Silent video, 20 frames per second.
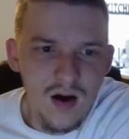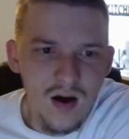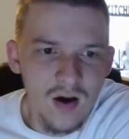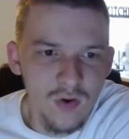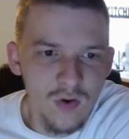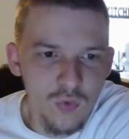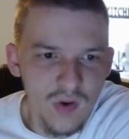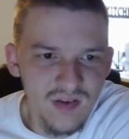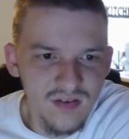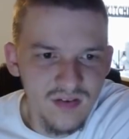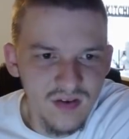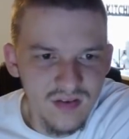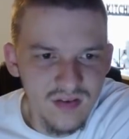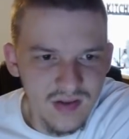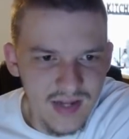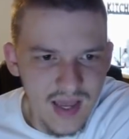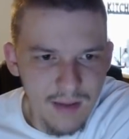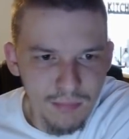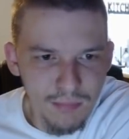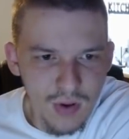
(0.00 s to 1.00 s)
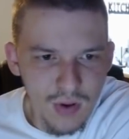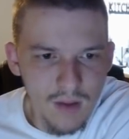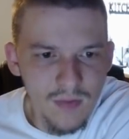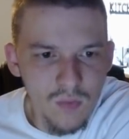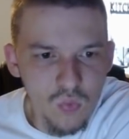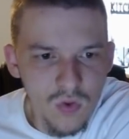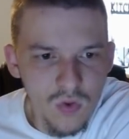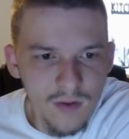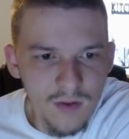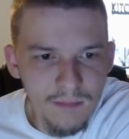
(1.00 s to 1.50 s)
a Grizzly today, it probably
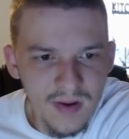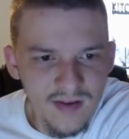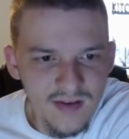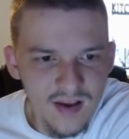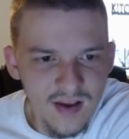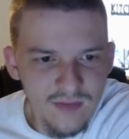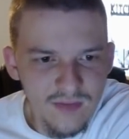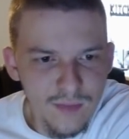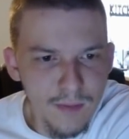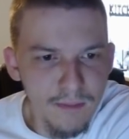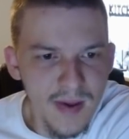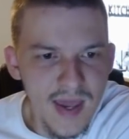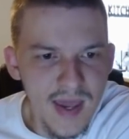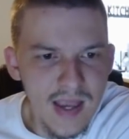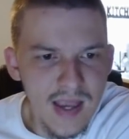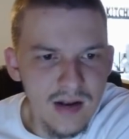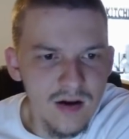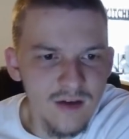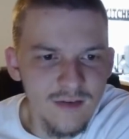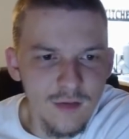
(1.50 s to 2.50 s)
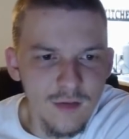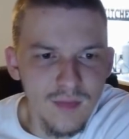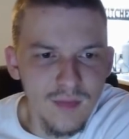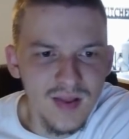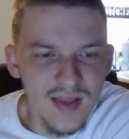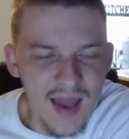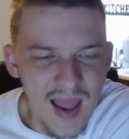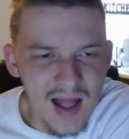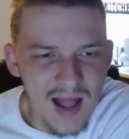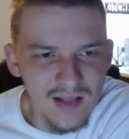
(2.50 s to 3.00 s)
would be Desmond Bane, assuming
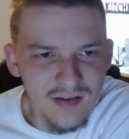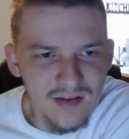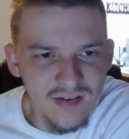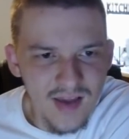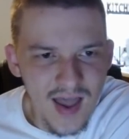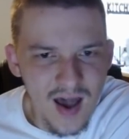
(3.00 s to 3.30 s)
that Allen's